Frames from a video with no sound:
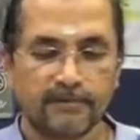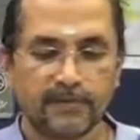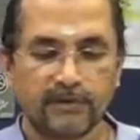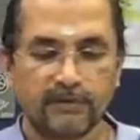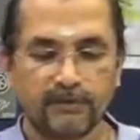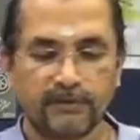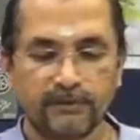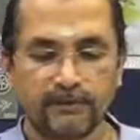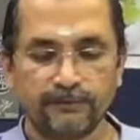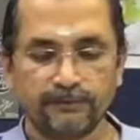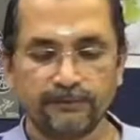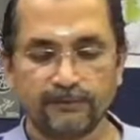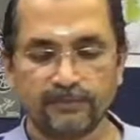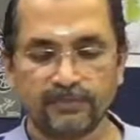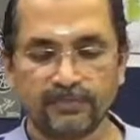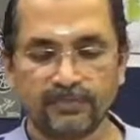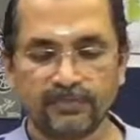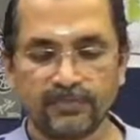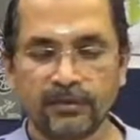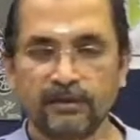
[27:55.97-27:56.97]
Okay.
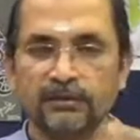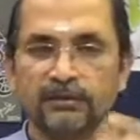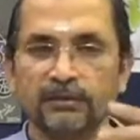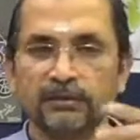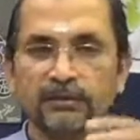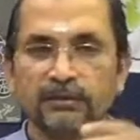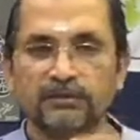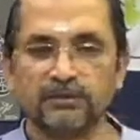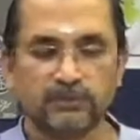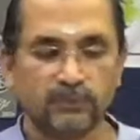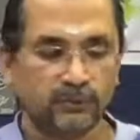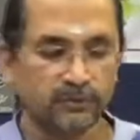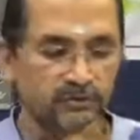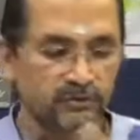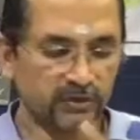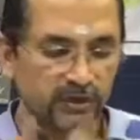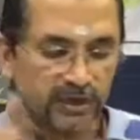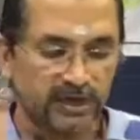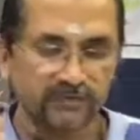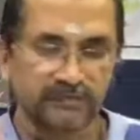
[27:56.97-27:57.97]
So once
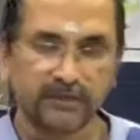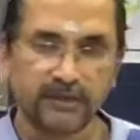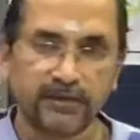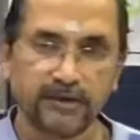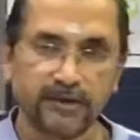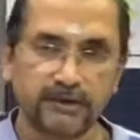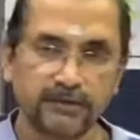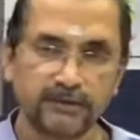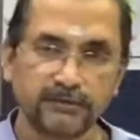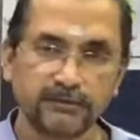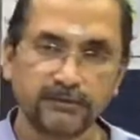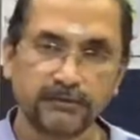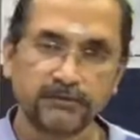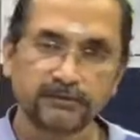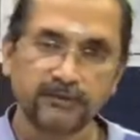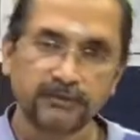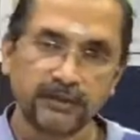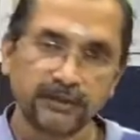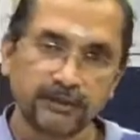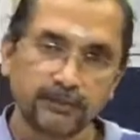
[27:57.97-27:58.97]
you have the carrot,
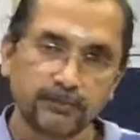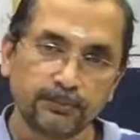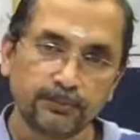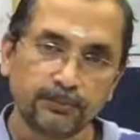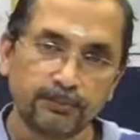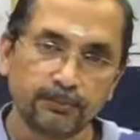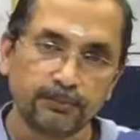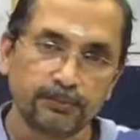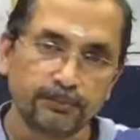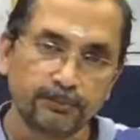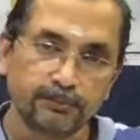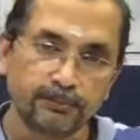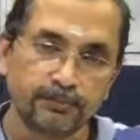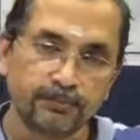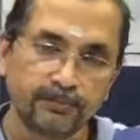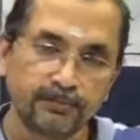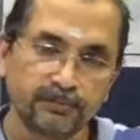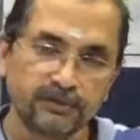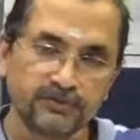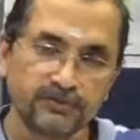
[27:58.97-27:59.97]

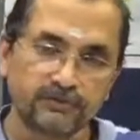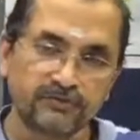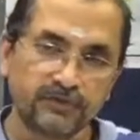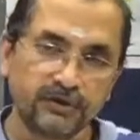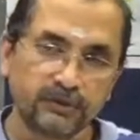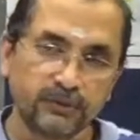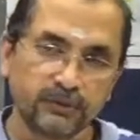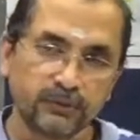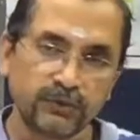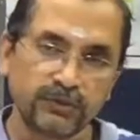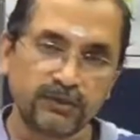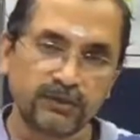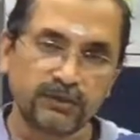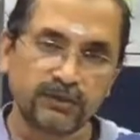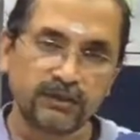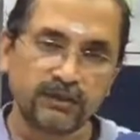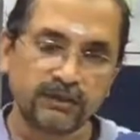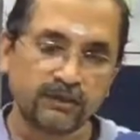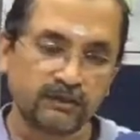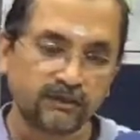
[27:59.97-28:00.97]
so we are doing
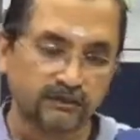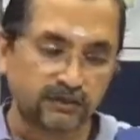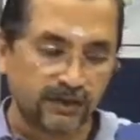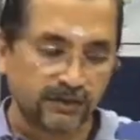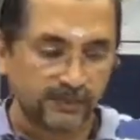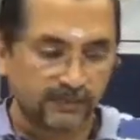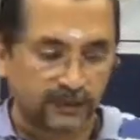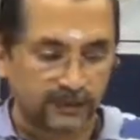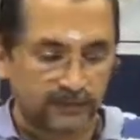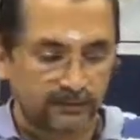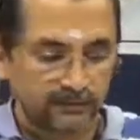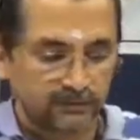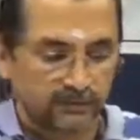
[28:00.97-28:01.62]
the right hand.